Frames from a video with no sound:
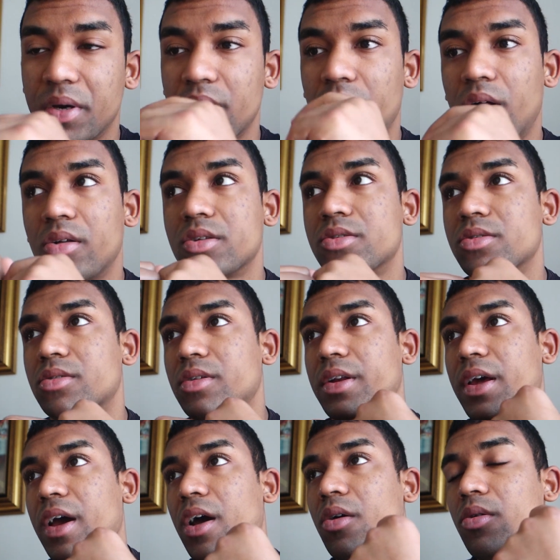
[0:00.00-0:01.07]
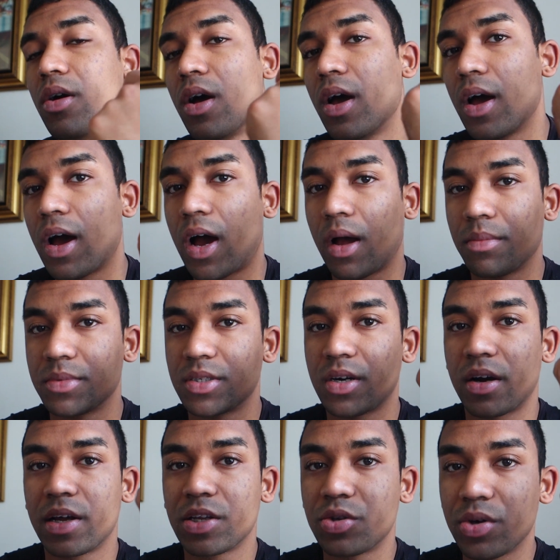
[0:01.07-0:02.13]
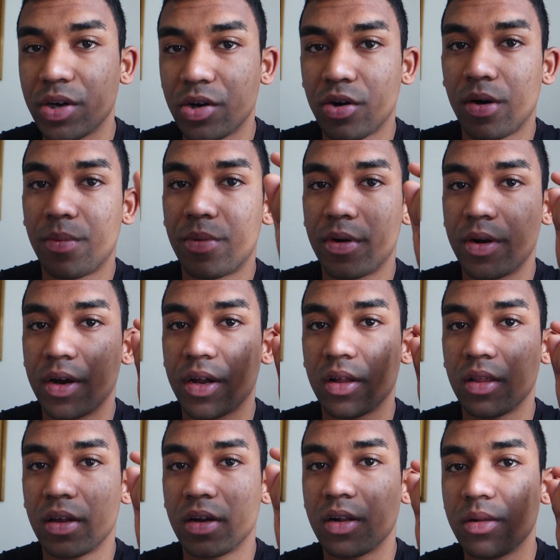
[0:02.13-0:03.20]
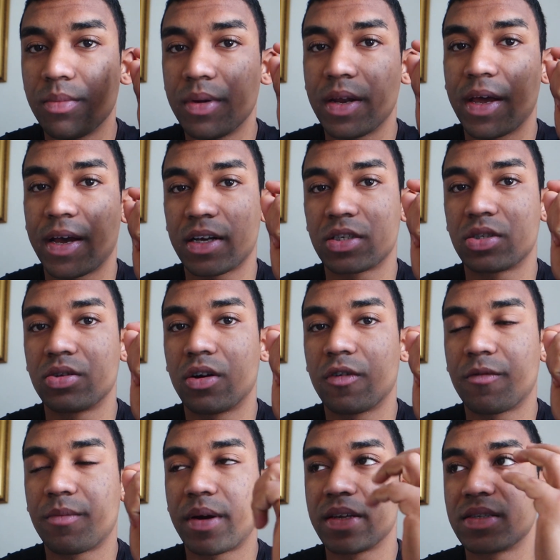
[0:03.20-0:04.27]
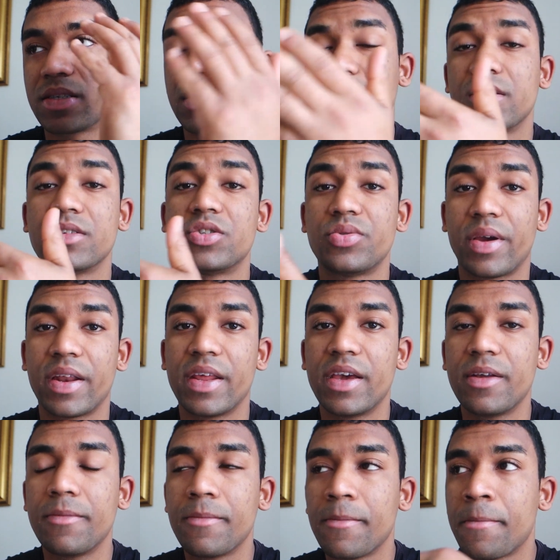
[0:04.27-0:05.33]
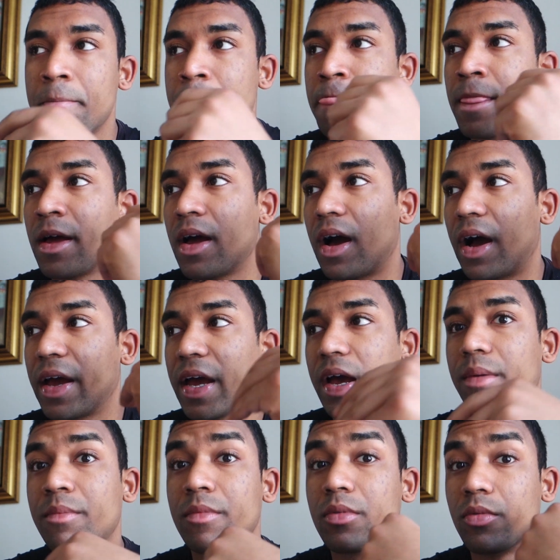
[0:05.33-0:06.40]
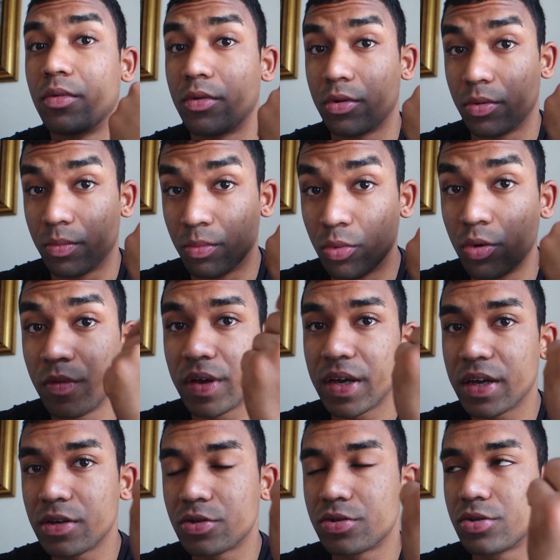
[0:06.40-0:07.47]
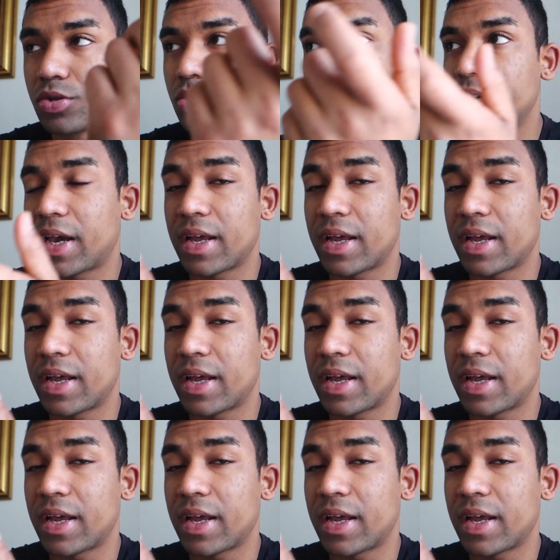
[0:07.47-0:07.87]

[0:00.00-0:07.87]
but also now I'm starting to incorporate a little bit extra of my skill training. I am moving into doing